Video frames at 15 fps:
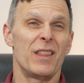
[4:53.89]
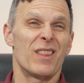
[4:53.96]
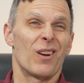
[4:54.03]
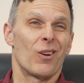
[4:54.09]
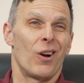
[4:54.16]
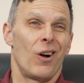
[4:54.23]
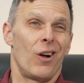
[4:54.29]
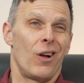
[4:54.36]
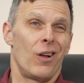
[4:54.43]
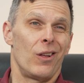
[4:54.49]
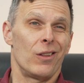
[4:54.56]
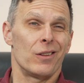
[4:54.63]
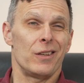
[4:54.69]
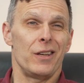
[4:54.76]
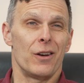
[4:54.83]
they're
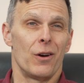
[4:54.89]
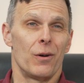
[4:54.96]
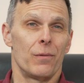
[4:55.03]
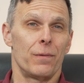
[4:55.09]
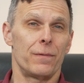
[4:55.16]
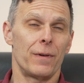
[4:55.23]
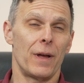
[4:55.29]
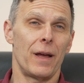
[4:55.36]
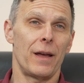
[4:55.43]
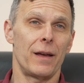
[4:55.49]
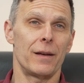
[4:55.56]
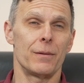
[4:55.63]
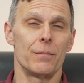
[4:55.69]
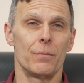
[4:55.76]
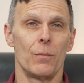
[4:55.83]
all,
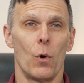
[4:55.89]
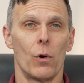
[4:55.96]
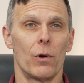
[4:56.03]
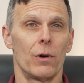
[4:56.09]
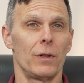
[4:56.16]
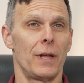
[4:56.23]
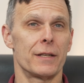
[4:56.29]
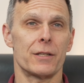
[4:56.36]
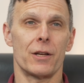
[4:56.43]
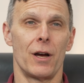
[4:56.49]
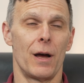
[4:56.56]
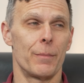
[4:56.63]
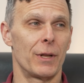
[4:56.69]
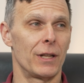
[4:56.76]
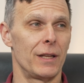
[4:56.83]
more or less
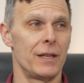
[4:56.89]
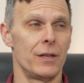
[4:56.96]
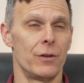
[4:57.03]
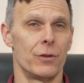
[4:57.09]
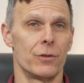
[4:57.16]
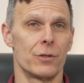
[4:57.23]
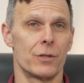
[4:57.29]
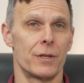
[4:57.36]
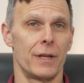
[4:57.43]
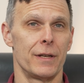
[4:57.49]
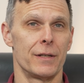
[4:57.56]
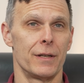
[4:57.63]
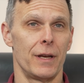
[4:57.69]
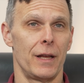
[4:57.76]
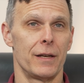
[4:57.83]
commonly used
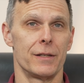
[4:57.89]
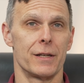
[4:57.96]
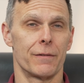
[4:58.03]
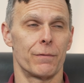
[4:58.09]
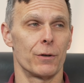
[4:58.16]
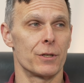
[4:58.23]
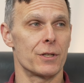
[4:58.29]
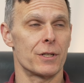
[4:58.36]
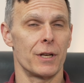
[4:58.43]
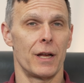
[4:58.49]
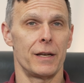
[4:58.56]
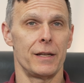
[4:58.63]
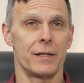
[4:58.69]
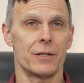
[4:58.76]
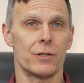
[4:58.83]
in different
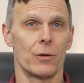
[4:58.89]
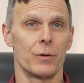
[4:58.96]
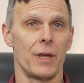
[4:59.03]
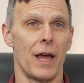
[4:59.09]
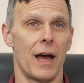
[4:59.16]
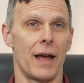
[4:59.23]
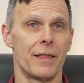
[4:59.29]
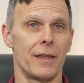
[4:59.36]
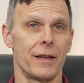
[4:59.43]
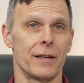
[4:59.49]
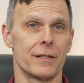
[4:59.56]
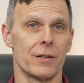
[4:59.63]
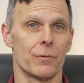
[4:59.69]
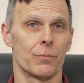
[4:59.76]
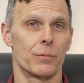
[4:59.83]
studies. So yeah, I think
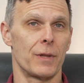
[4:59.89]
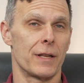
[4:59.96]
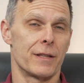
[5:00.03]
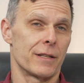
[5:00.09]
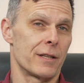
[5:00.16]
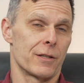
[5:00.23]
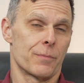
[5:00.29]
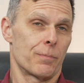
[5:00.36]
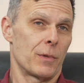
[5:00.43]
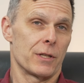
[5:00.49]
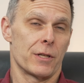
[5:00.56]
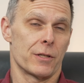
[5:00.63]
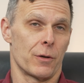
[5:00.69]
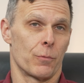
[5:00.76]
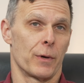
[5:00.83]
this
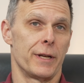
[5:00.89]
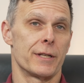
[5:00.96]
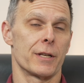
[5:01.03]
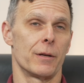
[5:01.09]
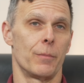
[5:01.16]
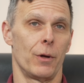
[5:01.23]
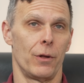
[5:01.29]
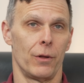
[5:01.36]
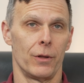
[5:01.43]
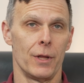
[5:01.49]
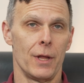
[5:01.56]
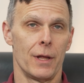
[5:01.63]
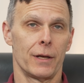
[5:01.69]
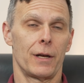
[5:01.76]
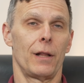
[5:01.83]
is a reasonable
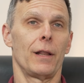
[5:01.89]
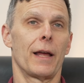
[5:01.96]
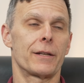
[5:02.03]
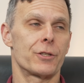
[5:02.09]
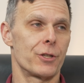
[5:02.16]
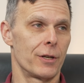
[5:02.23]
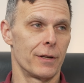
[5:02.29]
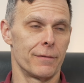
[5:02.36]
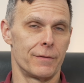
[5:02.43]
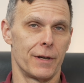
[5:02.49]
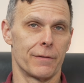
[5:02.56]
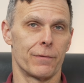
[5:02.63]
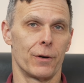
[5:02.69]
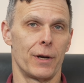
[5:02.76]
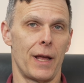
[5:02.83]
collection of
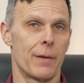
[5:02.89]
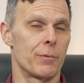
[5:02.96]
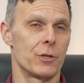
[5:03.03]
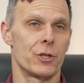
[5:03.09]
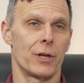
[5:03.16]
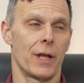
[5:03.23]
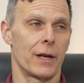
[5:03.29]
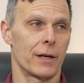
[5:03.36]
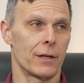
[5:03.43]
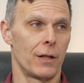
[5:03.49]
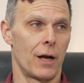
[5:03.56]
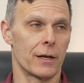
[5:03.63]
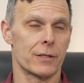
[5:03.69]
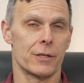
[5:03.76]
different epigenetic clocks